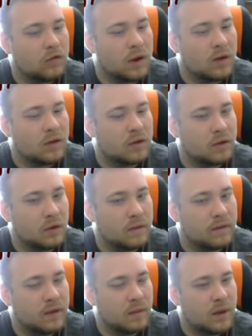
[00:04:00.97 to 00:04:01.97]
let's try
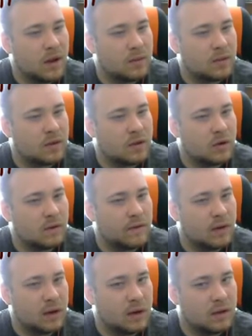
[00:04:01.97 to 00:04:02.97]
Surf, see what, how much Surf
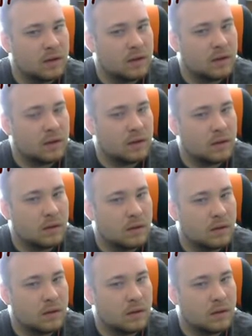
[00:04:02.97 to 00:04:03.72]
does.